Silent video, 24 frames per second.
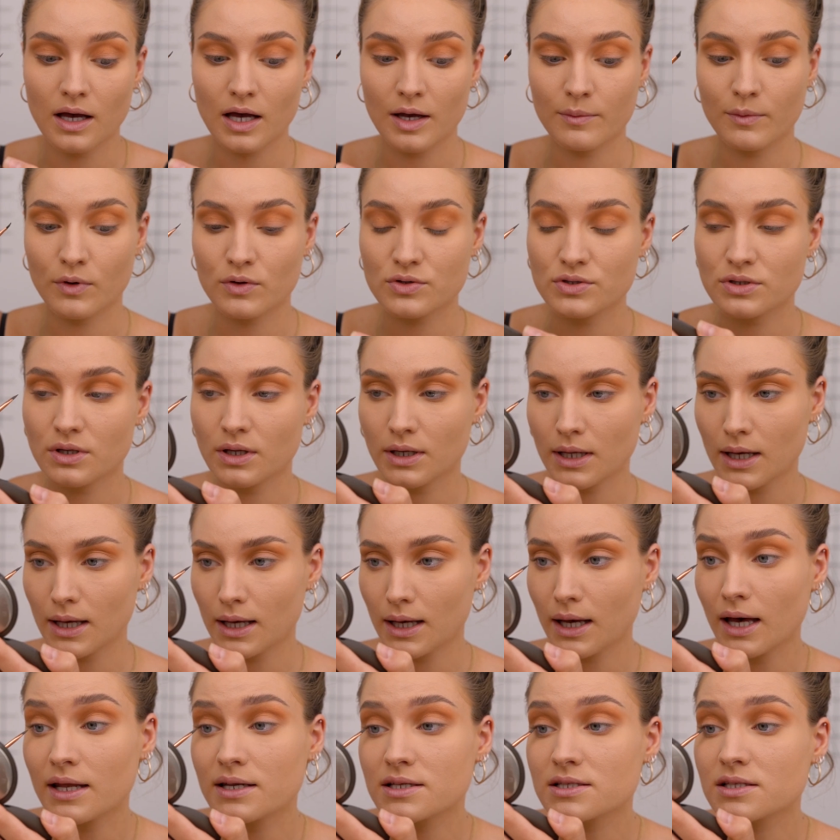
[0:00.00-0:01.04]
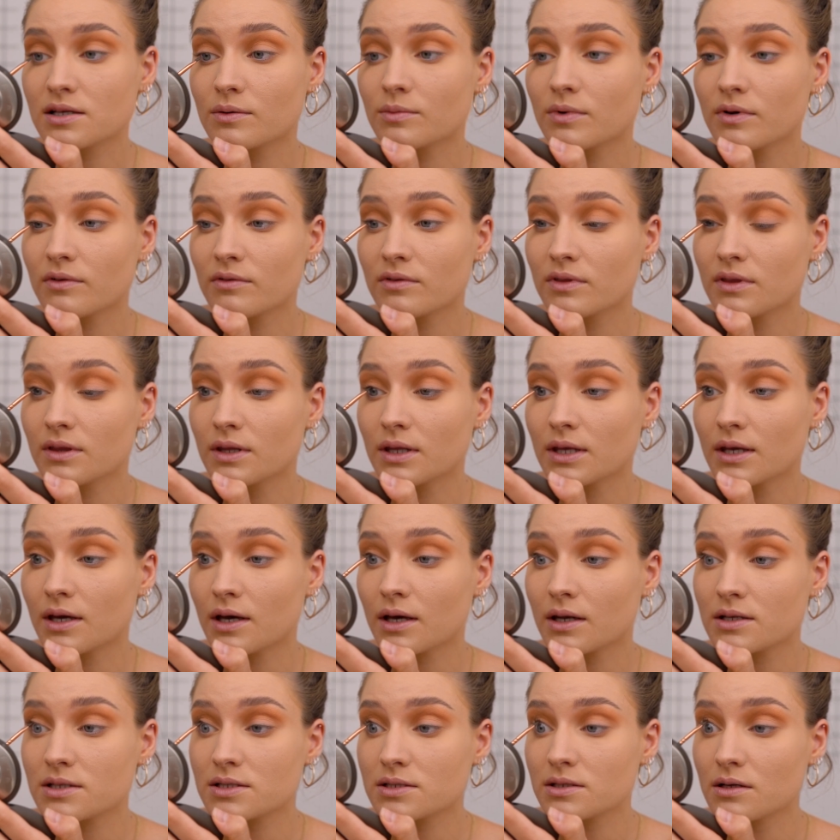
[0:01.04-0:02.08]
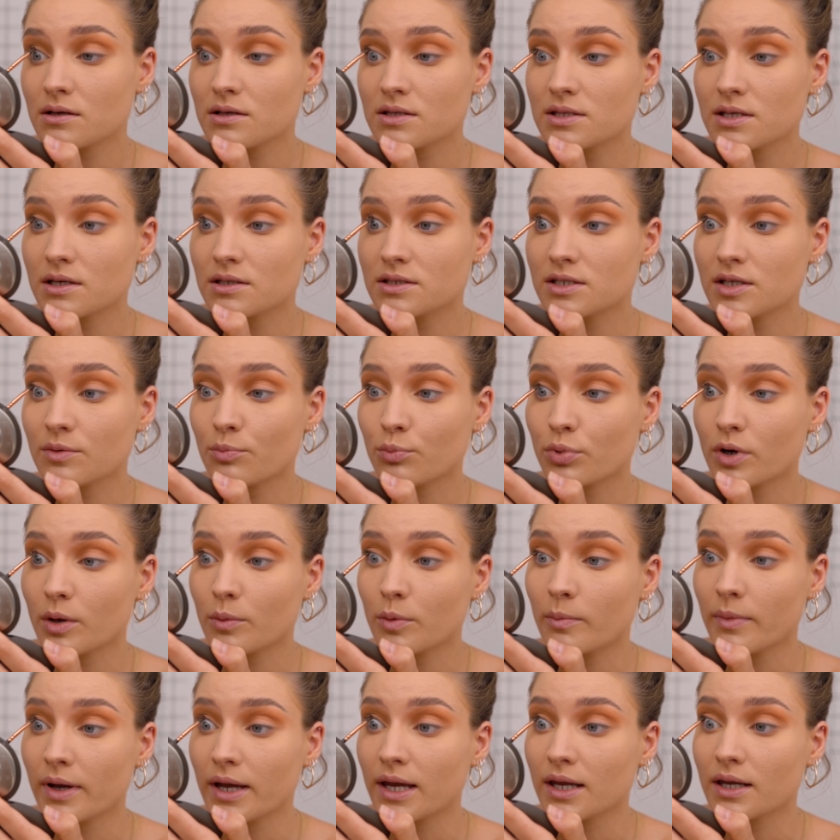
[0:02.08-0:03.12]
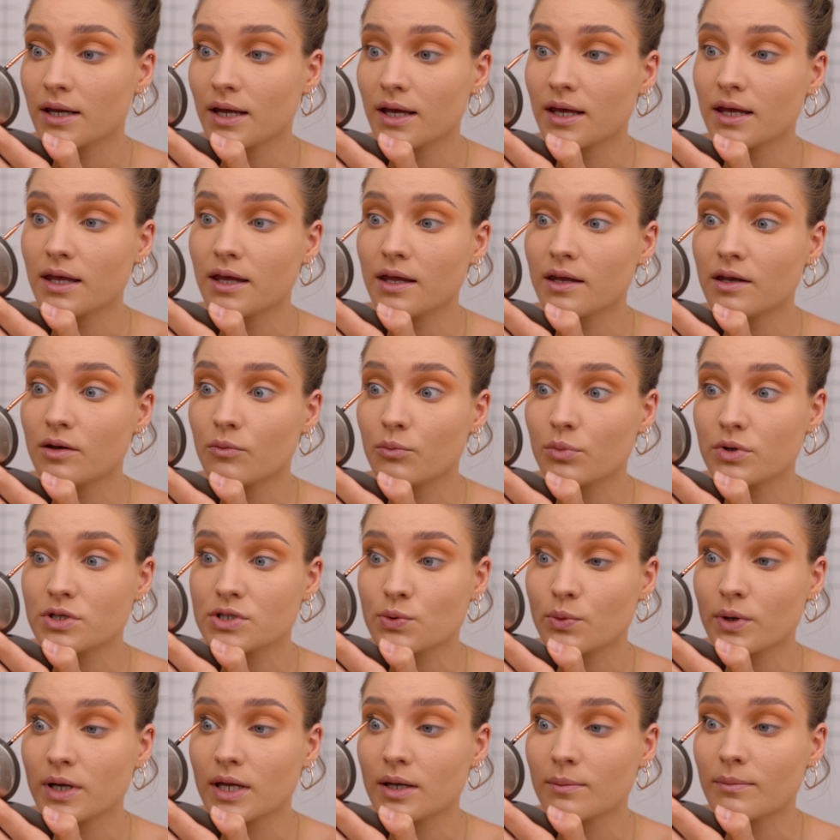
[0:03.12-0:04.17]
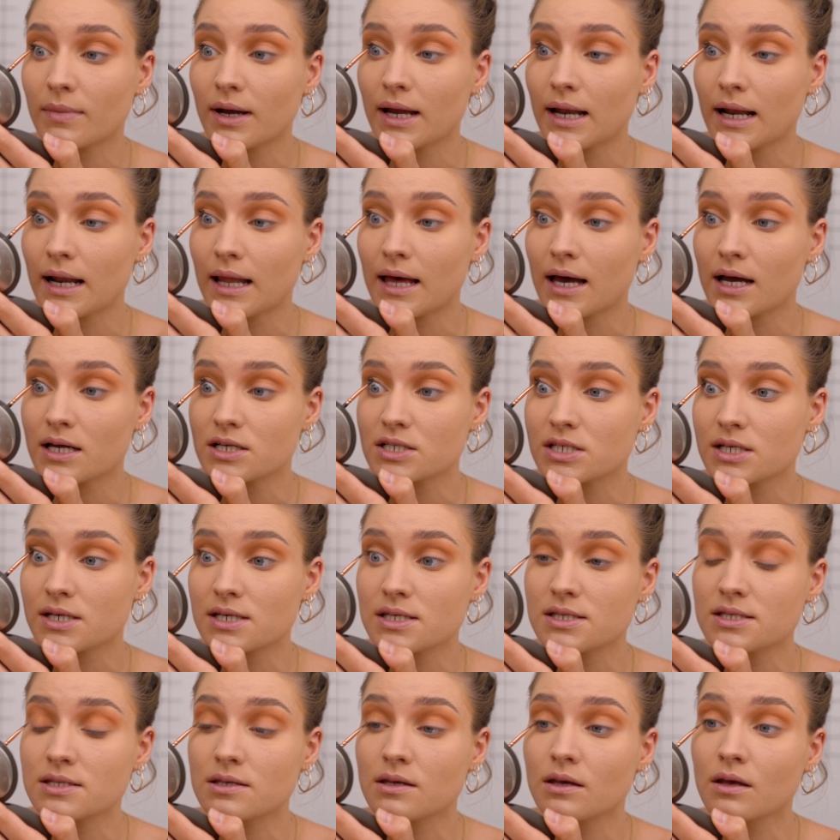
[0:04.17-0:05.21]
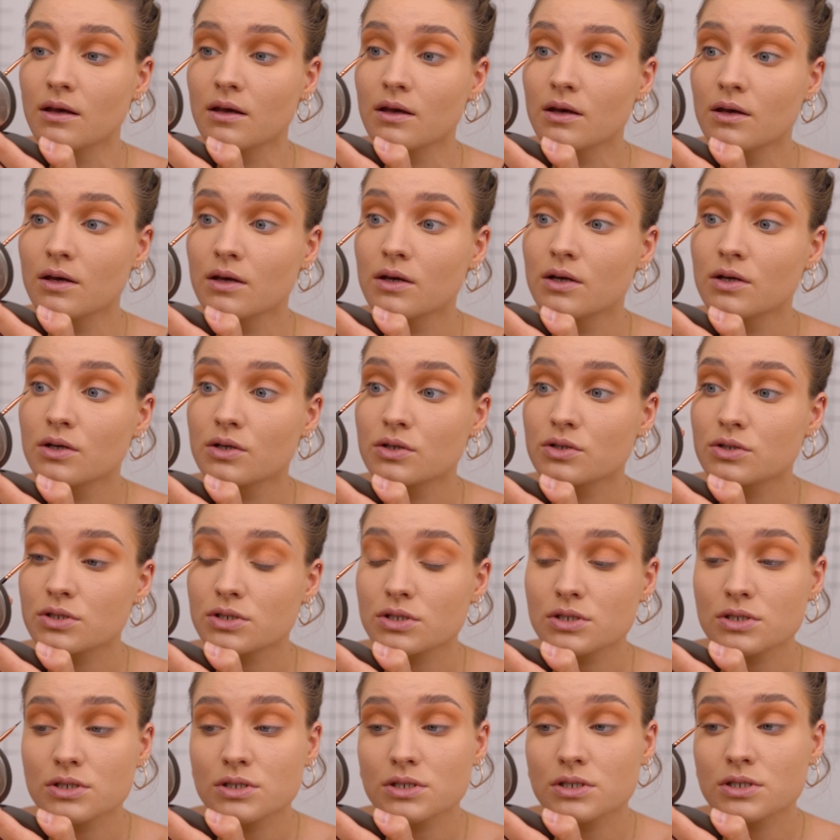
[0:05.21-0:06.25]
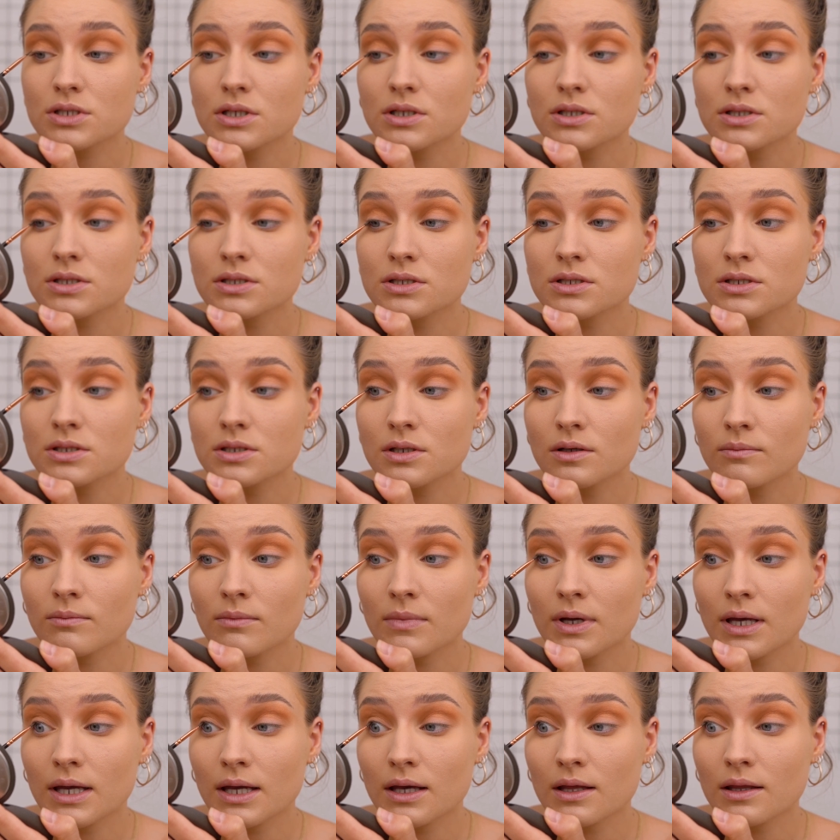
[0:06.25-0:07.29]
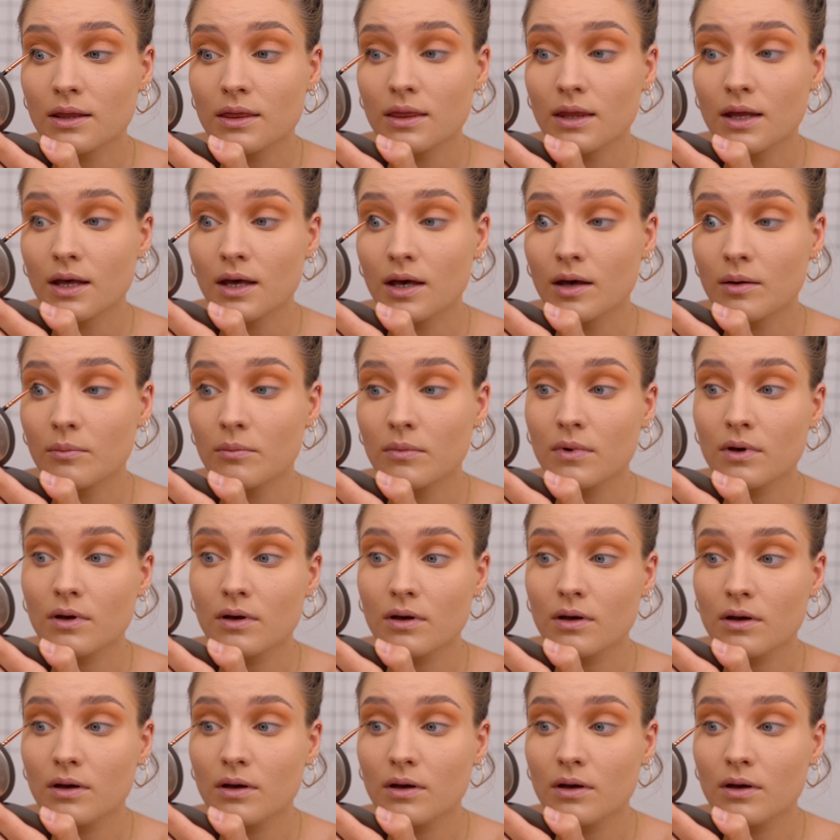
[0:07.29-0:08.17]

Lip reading: I'm also gonna add some of the Anastasia Dip Rub Made in between my lashes, just to make them